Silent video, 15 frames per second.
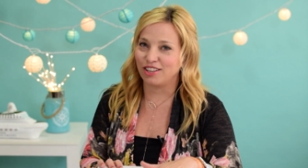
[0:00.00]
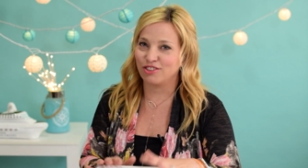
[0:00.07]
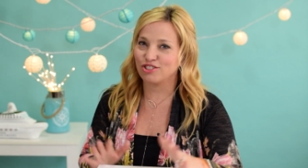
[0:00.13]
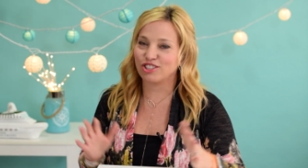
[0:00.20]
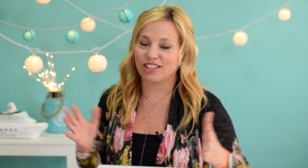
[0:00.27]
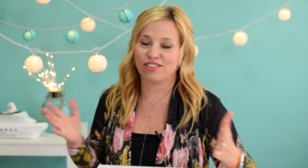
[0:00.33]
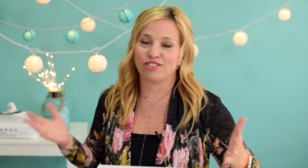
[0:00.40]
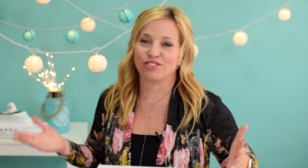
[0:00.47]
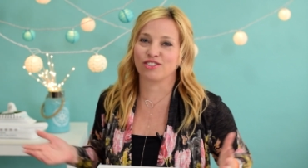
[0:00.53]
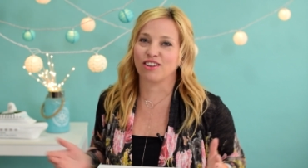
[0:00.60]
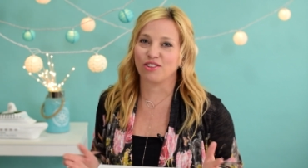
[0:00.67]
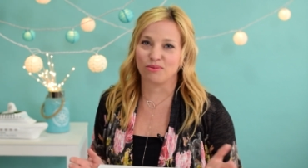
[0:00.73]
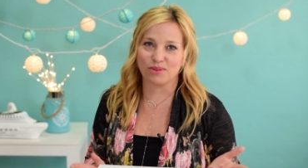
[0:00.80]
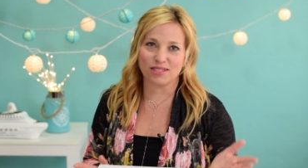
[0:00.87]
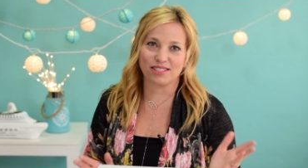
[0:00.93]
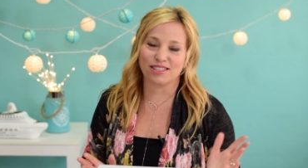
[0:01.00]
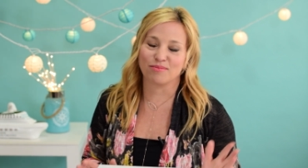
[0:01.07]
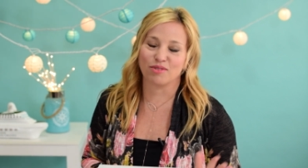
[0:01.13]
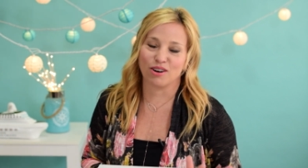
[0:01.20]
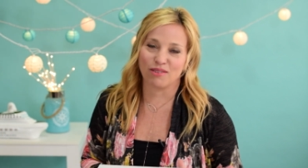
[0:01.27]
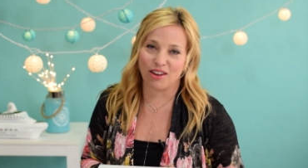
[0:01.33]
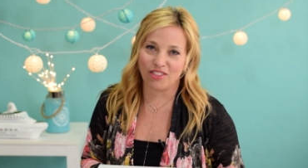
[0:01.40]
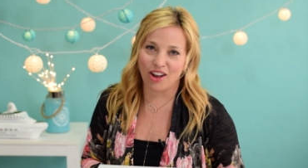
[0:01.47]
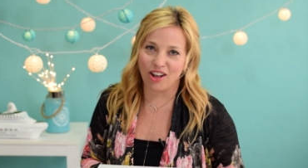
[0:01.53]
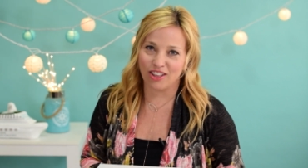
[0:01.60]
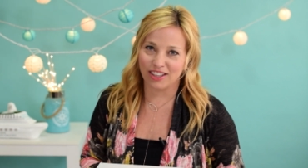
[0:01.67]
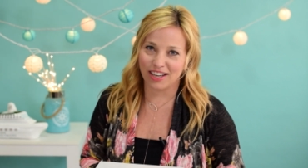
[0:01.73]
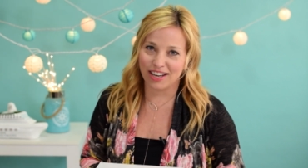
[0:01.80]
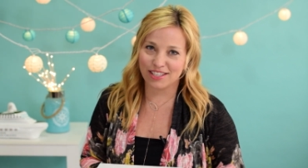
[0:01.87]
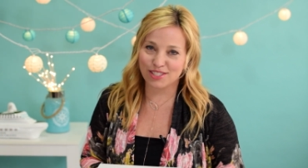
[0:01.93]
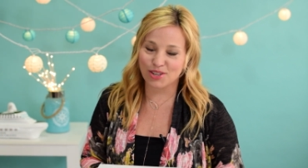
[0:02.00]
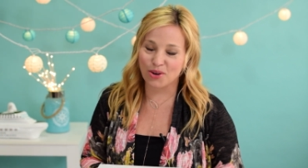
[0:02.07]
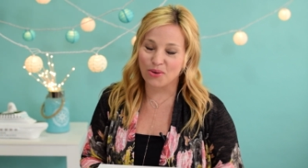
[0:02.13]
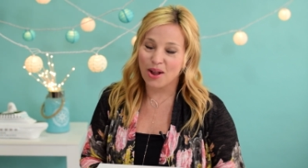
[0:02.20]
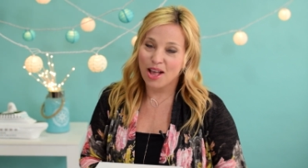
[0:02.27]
Usually there's another one somewhere around the holidays. So